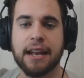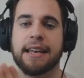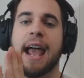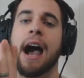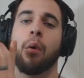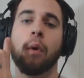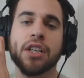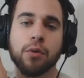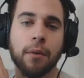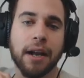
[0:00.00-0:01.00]
Now,
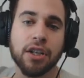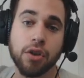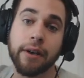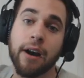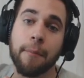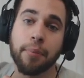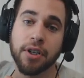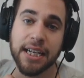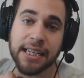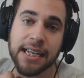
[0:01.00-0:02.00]
what do we want to do here? I'm
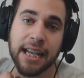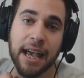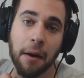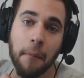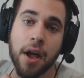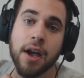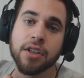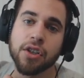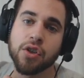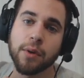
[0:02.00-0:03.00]
predicting him
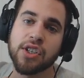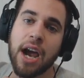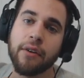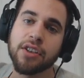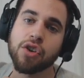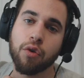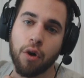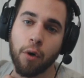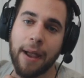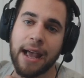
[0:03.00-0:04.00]
to switch out his
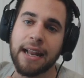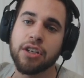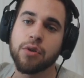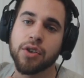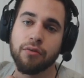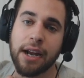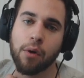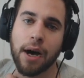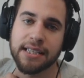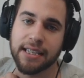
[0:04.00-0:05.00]
Crobat into his
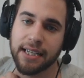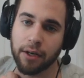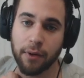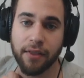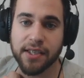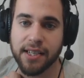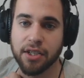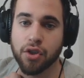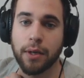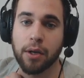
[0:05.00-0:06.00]
Rayquaza to get rid of the
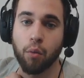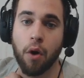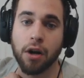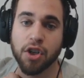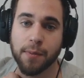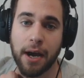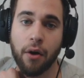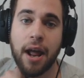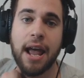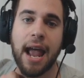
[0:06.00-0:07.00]
Sun so he can Water
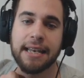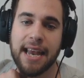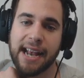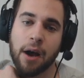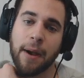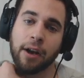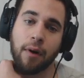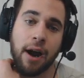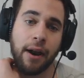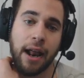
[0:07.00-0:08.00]
Spout and take out my
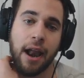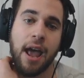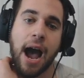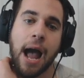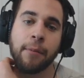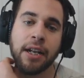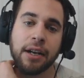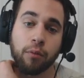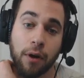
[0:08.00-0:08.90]
Groudon. I'm going to